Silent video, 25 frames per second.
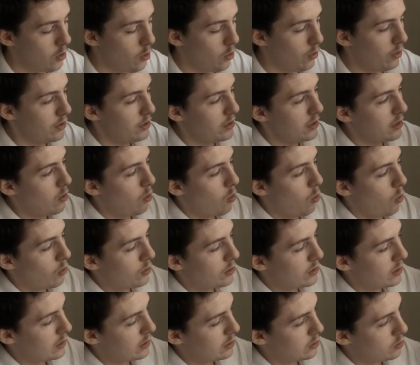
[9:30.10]
the only thing
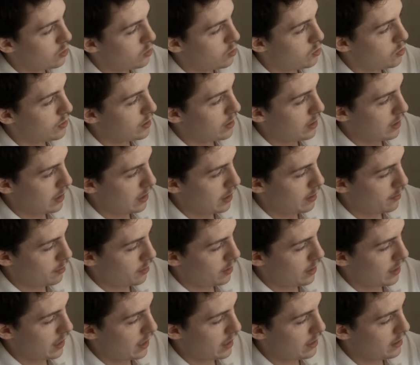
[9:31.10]
holding it to the
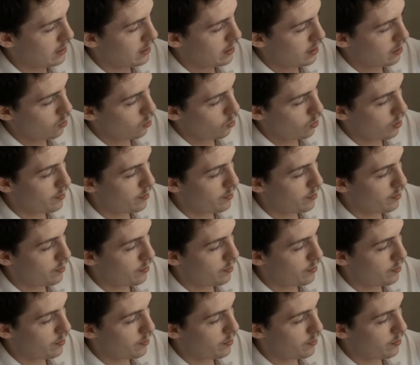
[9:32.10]
hammer head